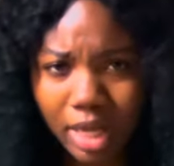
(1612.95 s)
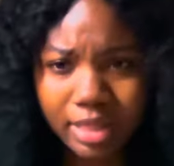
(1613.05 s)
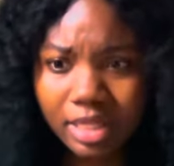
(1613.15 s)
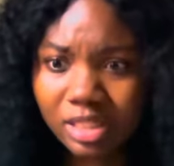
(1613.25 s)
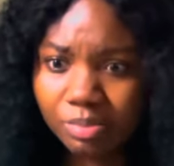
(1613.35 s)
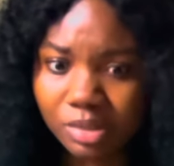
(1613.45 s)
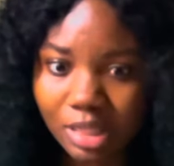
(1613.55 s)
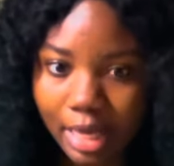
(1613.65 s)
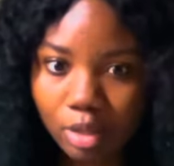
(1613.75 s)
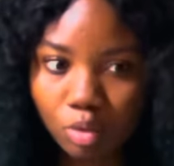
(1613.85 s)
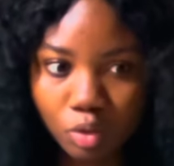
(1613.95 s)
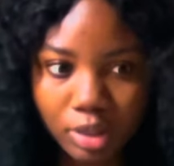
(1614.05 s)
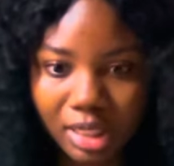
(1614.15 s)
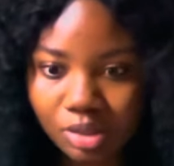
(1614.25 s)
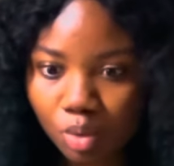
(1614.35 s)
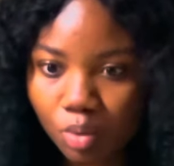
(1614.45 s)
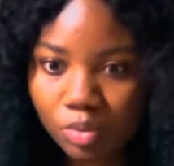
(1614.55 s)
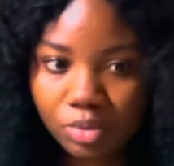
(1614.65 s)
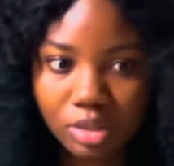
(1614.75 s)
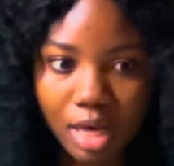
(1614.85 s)
and then him is like looking at
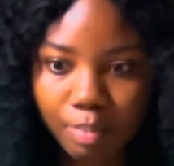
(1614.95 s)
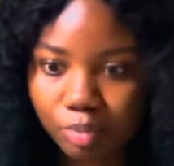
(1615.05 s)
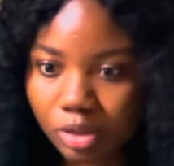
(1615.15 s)
all their